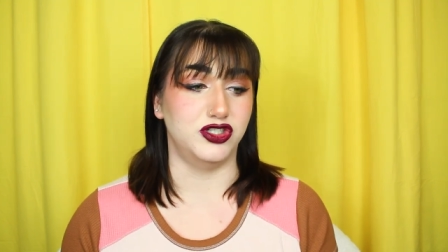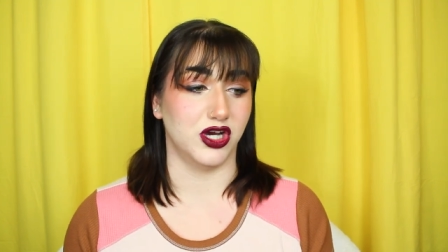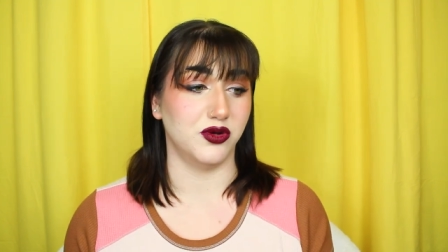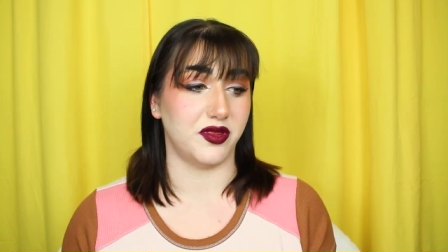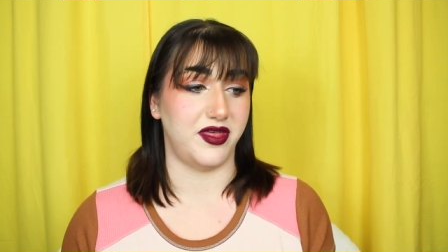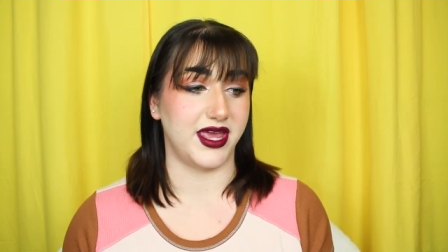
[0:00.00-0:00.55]

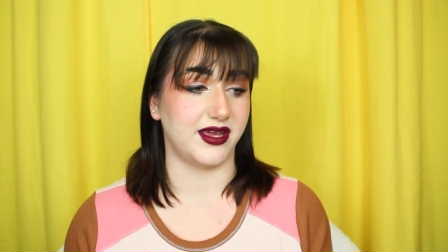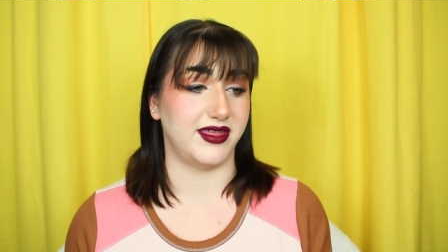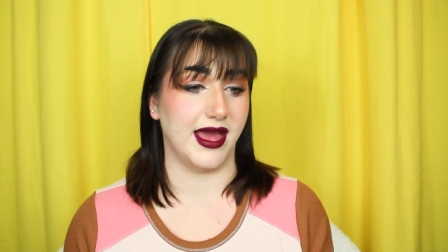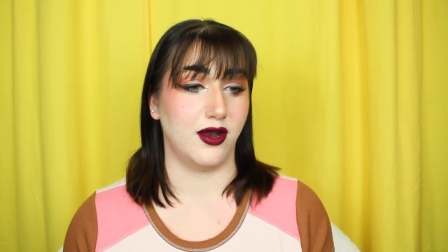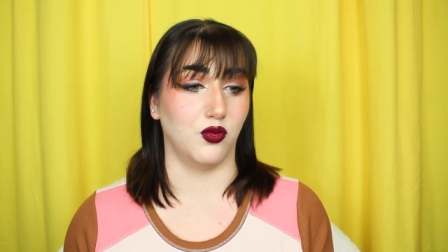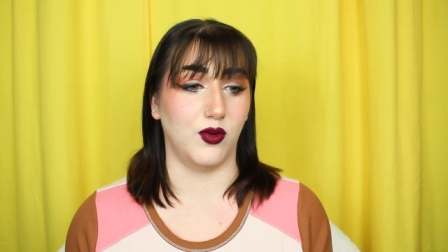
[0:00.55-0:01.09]
don't think
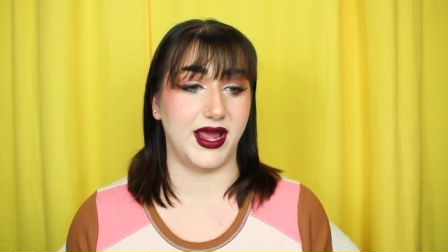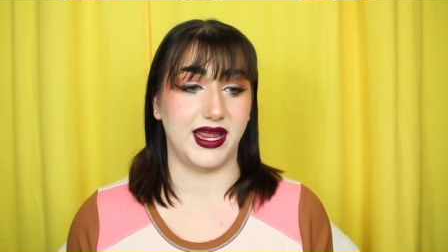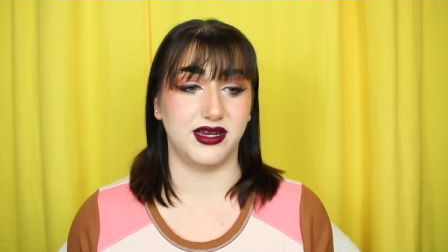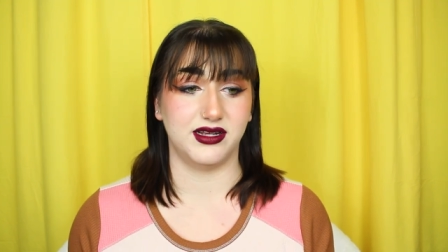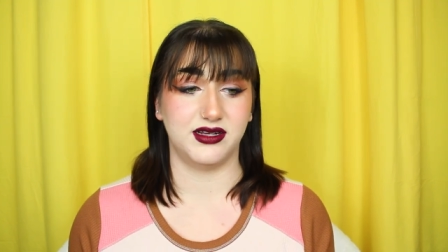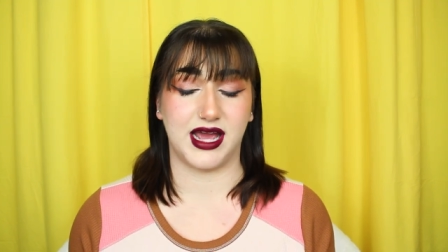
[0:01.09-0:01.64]
that
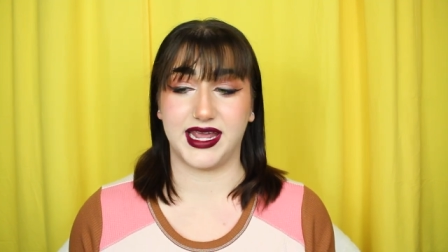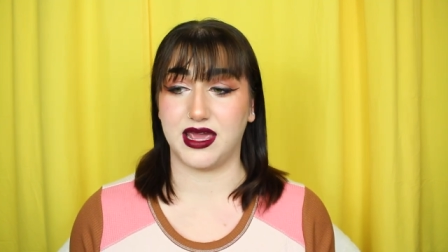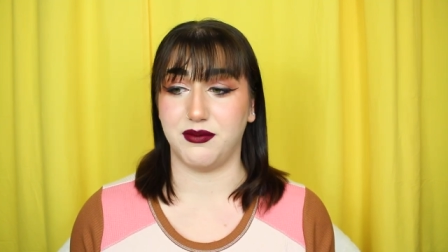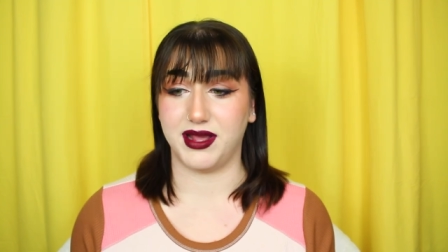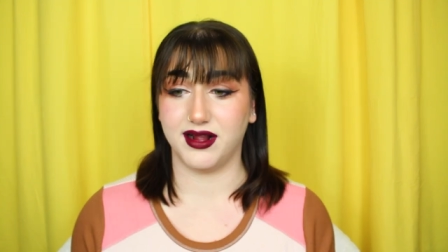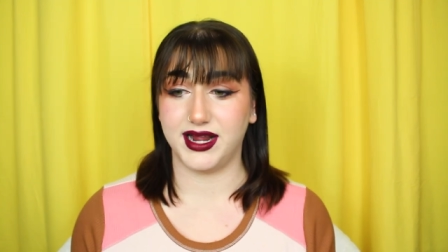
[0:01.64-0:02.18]
when I
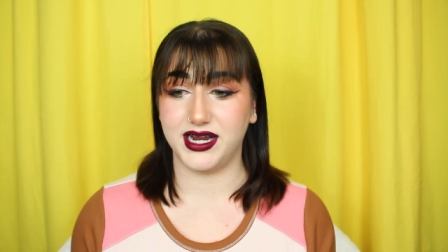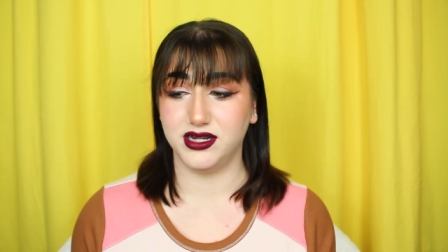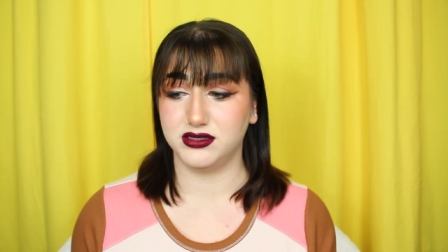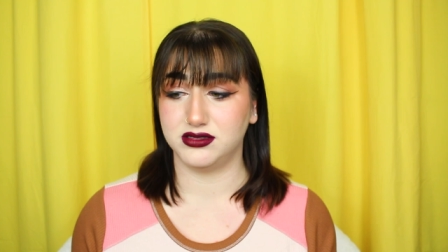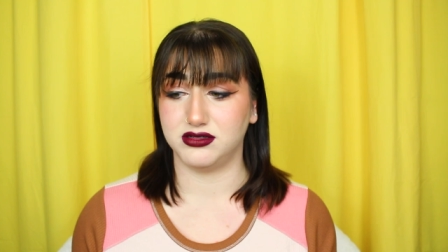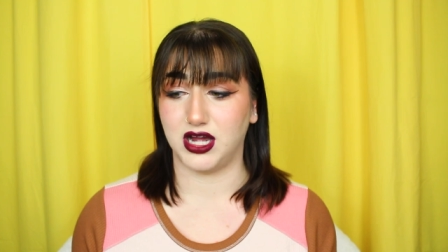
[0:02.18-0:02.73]
get married,
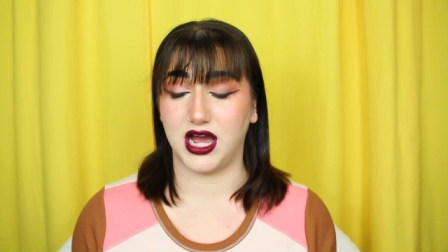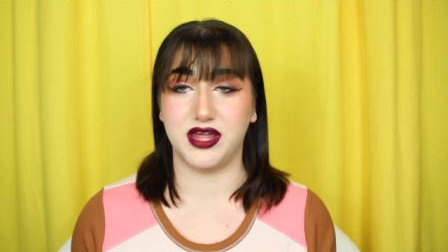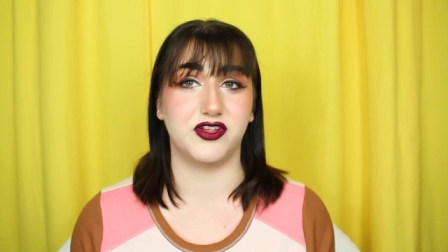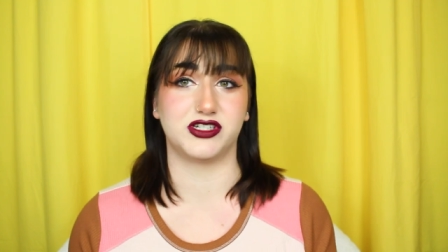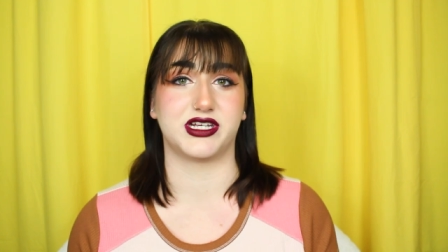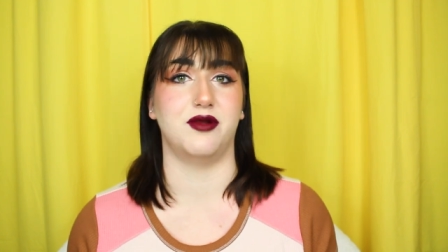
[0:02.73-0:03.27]

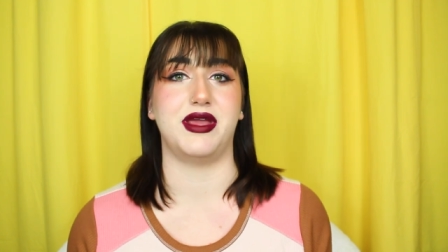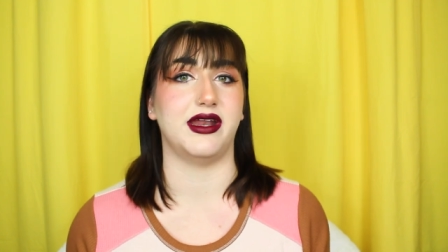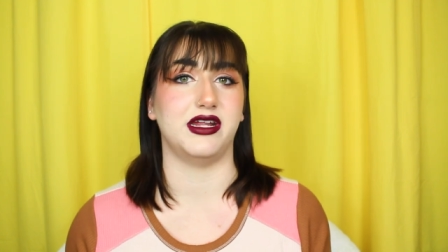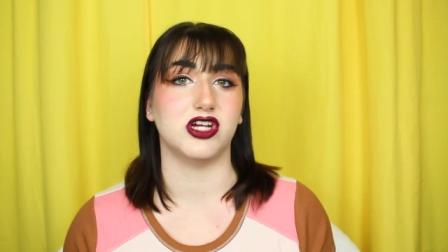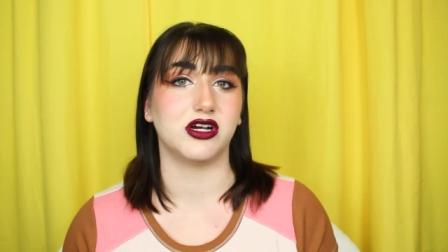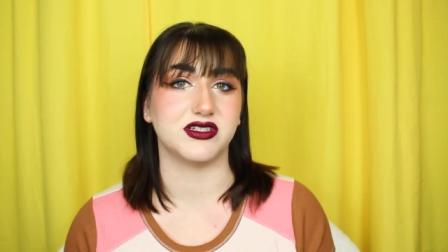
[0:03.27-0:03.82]
there's going to be
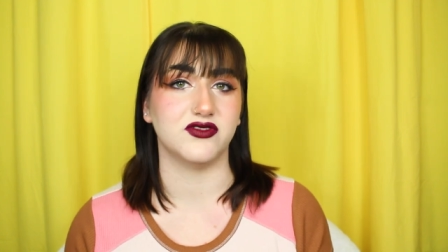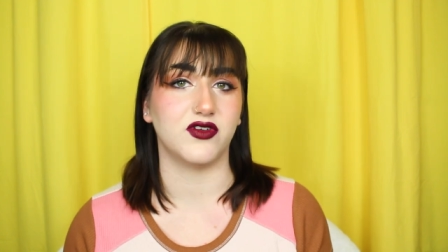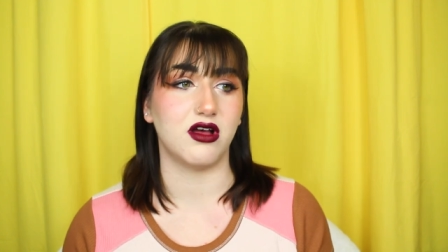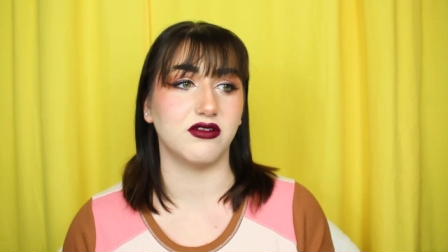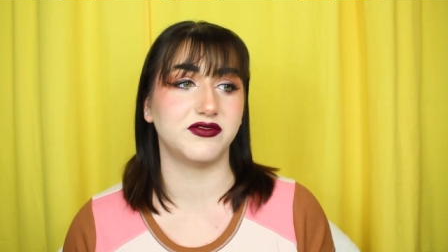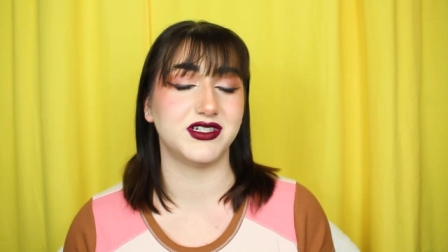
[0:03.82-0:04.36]
any dogs
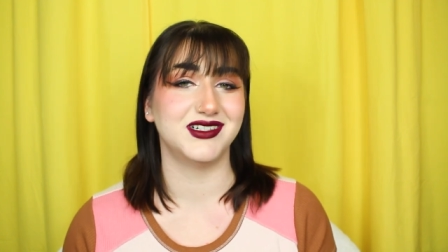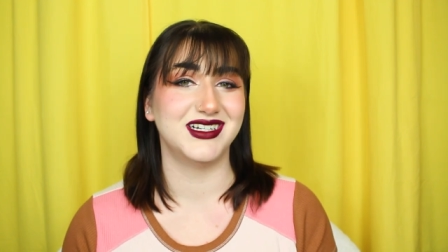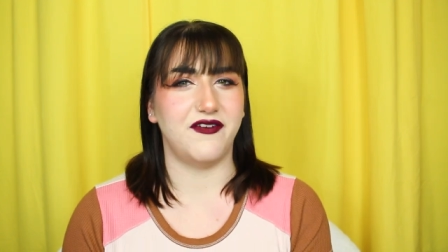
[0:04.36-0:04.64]
involved.